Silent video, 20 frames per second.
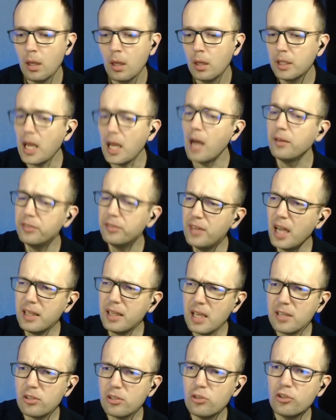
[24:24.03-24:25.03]
Yeah, knight
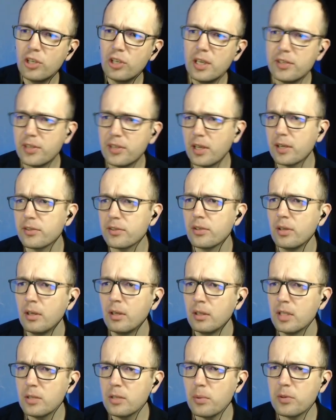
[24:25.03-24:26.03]
takes on g6.
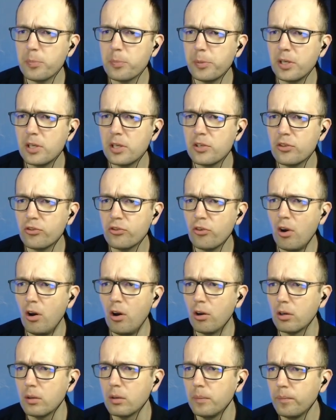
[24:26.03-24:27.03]
This was pretty
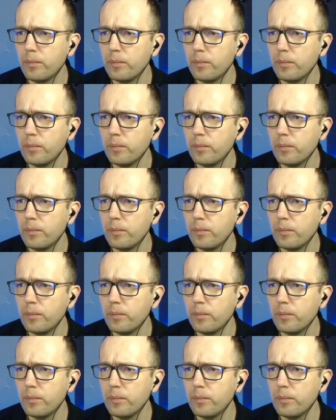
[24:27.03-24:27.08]
strong.